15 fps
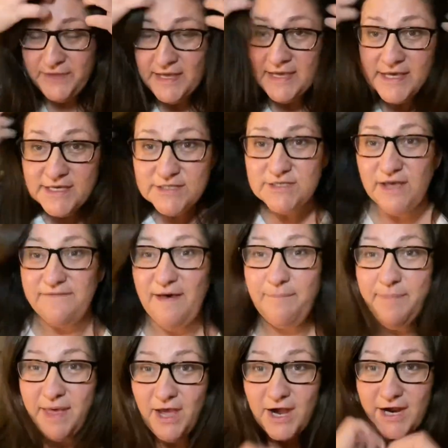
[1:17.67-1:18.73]
So I've had
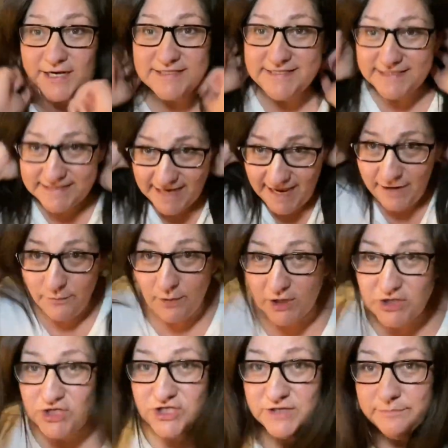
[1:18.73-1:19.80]
my hair today
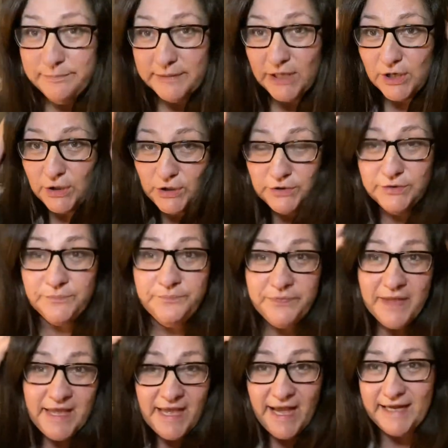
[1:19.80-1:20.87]
washed and blown
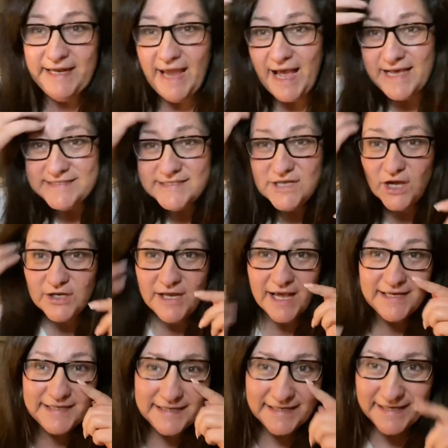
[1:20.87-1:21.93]
and it has gone a
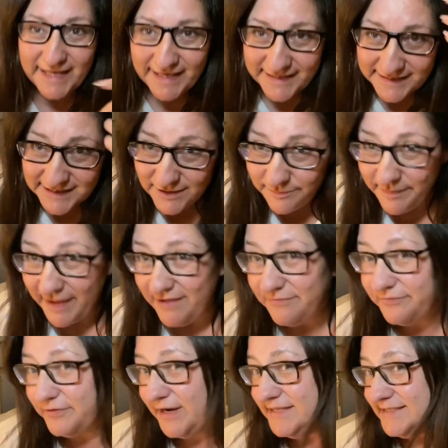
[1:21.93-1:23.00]
little bit
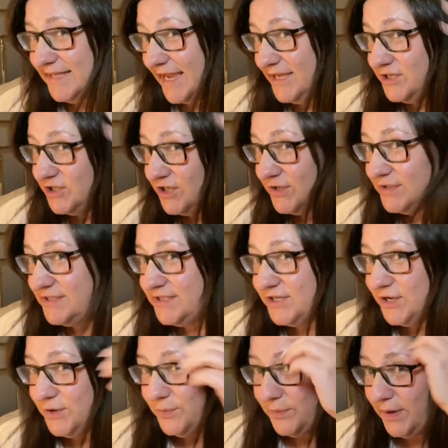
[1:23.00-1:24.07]
frizzy due
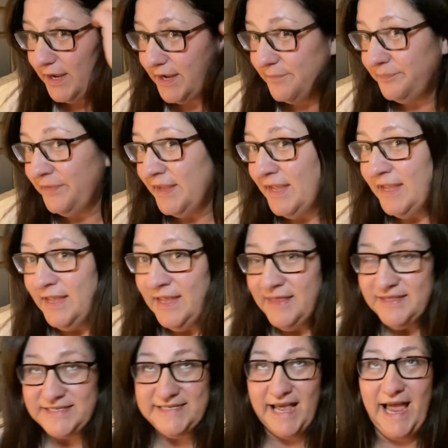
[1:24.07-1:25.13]
to um,
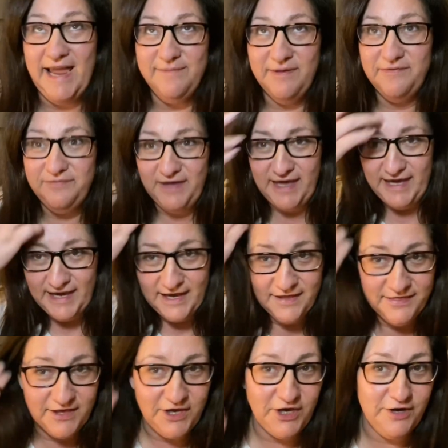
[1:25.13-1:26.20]
the time of year,
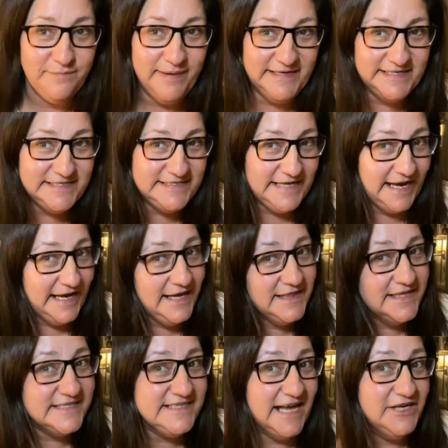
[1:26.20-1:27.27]
the humidity,
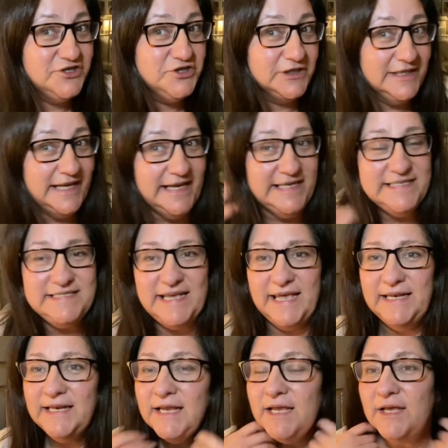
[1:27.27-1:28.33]
the central
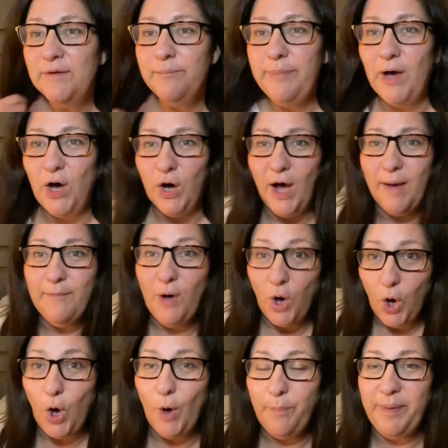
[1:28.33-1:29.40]
heating. But I'm
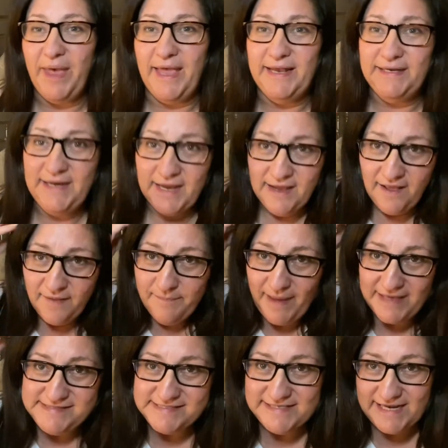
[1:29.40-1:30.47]
hoping
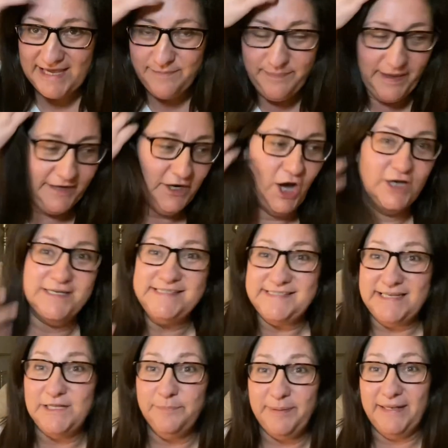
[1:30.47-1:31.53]
by sleeping on a
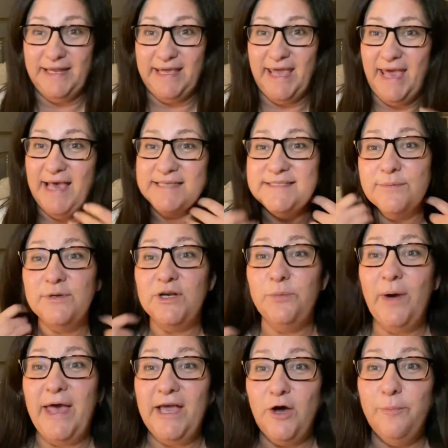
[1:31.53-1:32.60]
silk pillowcase, I'm going to
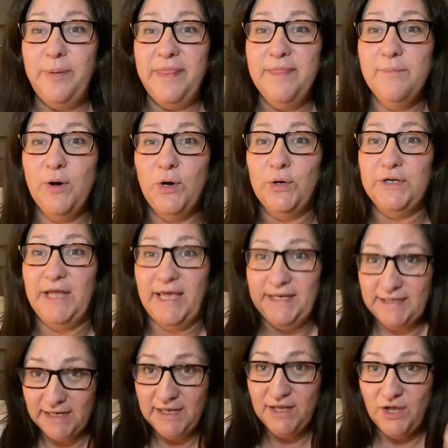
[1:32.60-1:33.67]
wake up in the
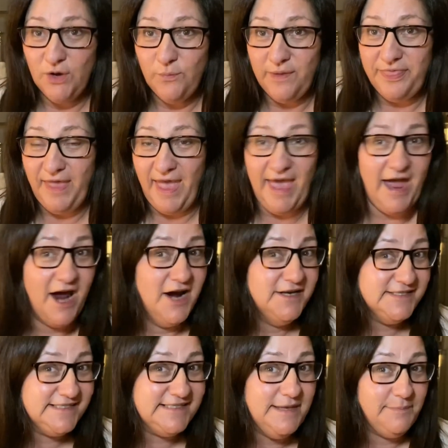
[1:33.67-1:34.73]
morning with hair
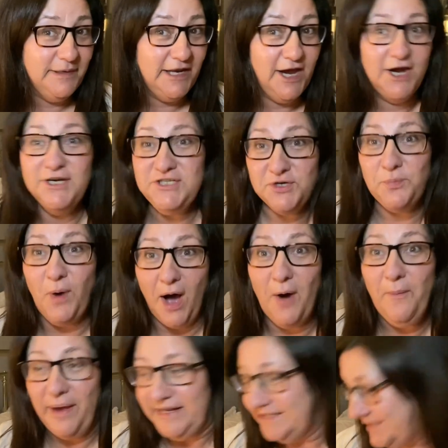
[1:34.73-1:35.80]
similar to what I
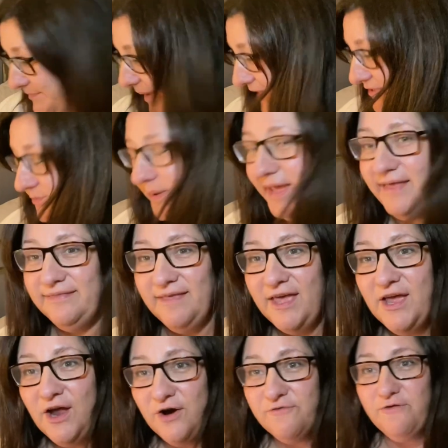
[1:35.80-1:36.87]
went to bed with,
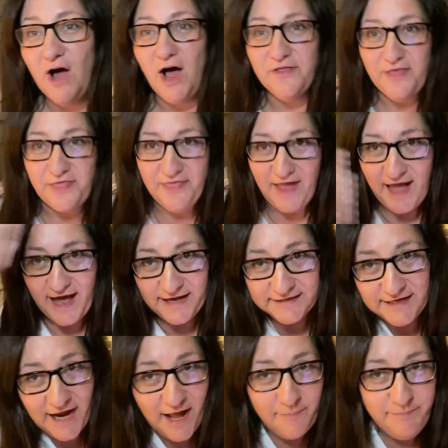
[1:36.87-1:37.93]
rather
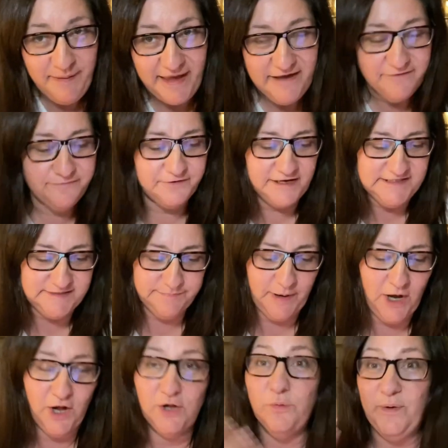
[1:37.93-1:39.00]
than a big frizz
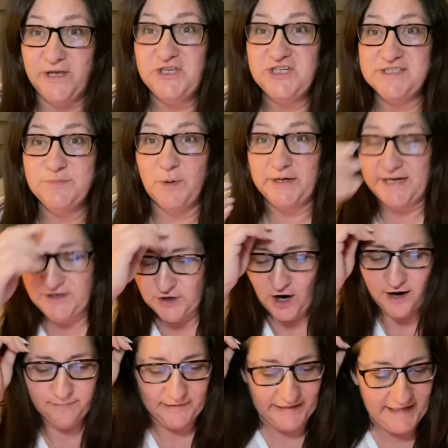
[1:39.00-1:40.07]
ball, which is what it
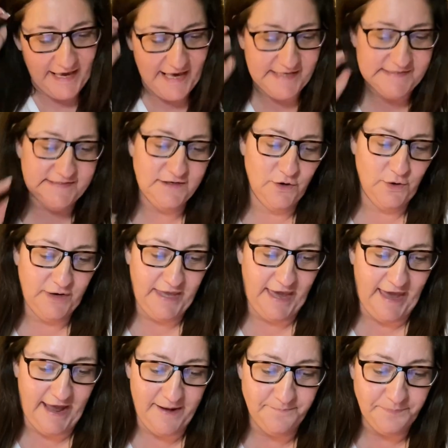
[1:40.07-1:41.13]
normally is.
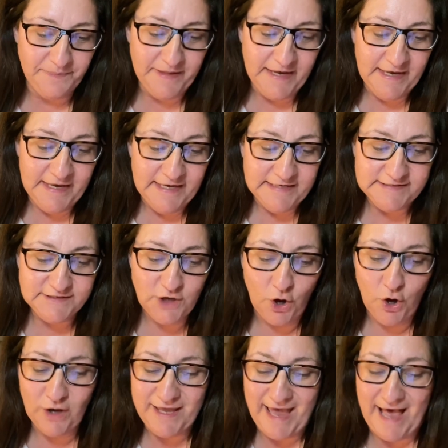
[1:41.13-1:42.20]
Okay,
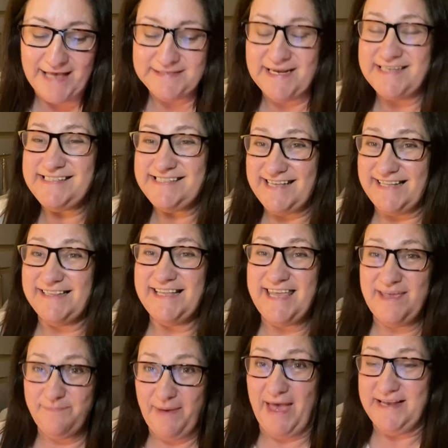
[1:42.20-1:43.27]
so can
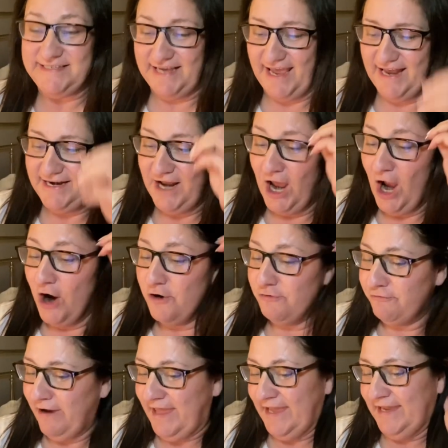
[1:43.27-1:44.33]
silky bedding
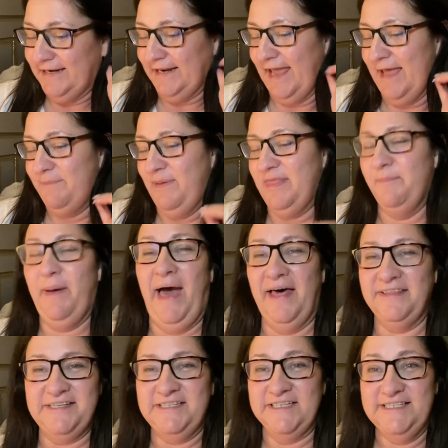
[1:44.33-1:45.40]
really be the
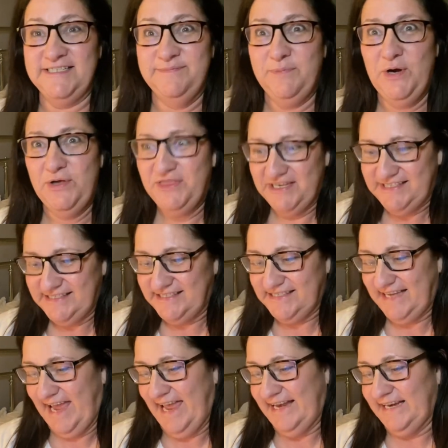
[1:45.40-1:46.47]
path to smoother
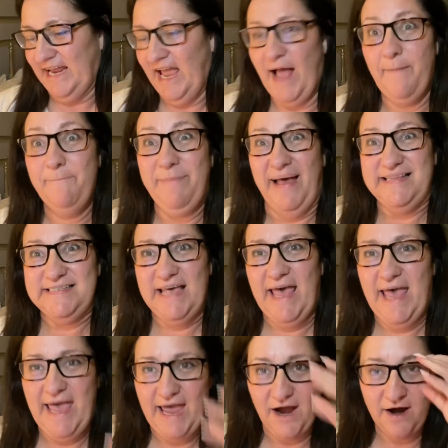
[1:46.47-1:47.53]
skin and better
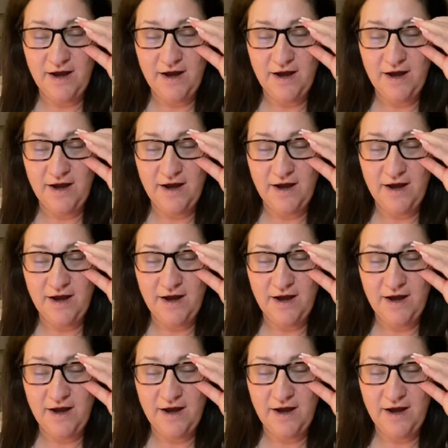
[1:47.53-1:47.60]
hair?